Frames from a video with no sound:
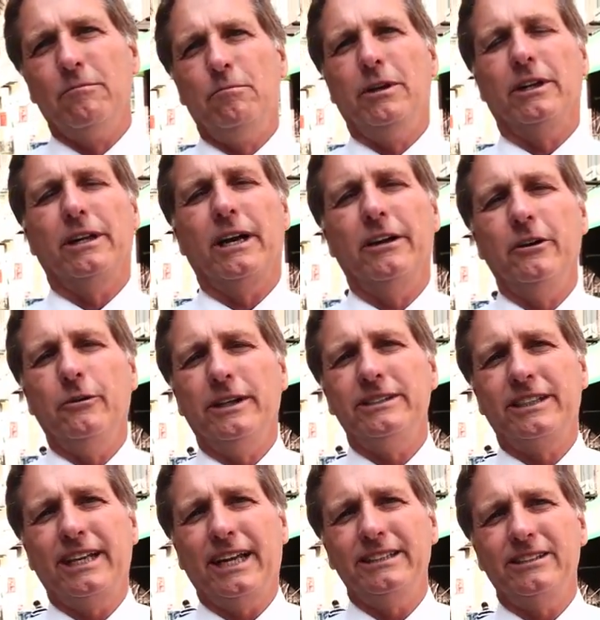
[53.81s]
build our new
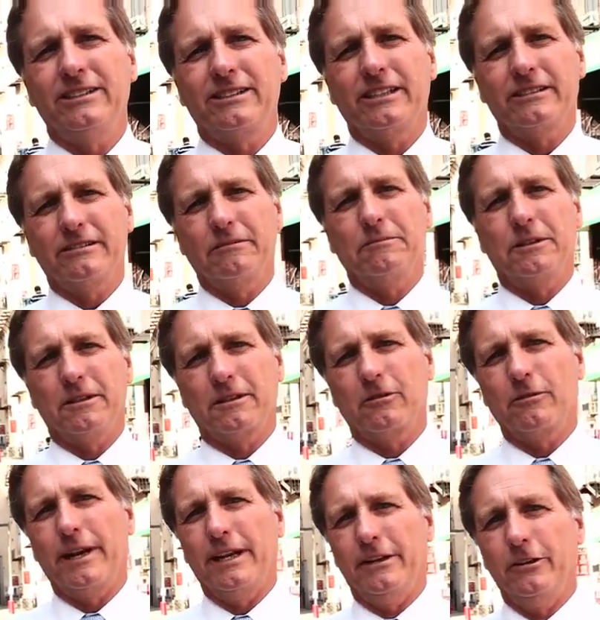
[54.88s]
education system to
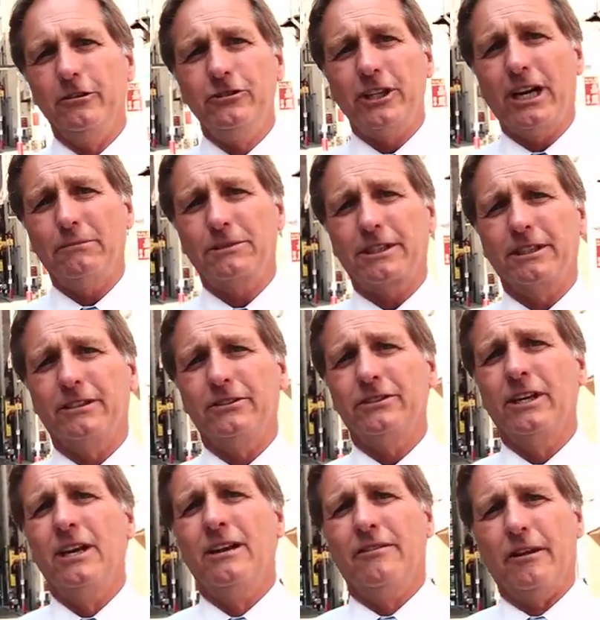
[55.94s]
create new job skills
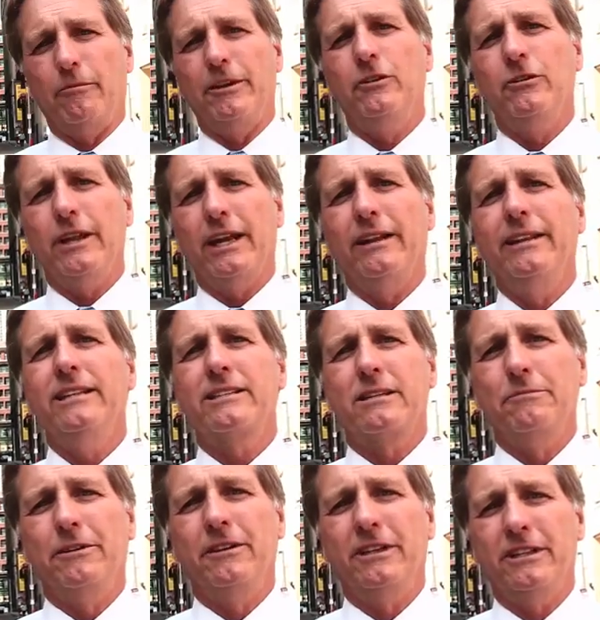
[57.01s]
that we do that in these
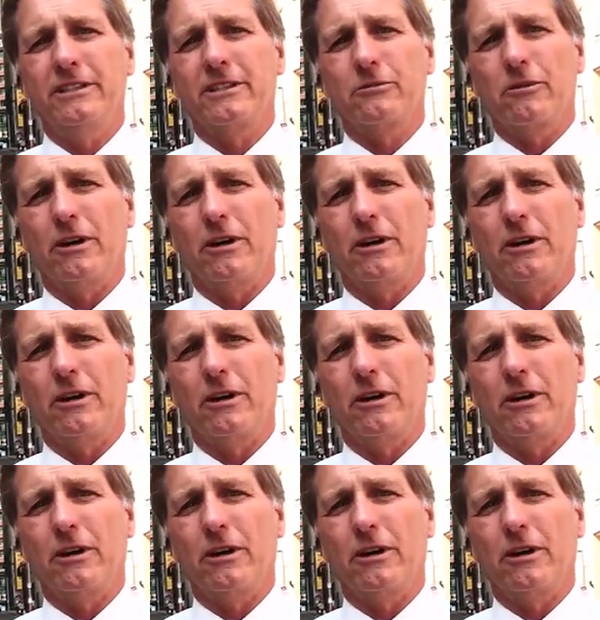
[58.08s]
communities as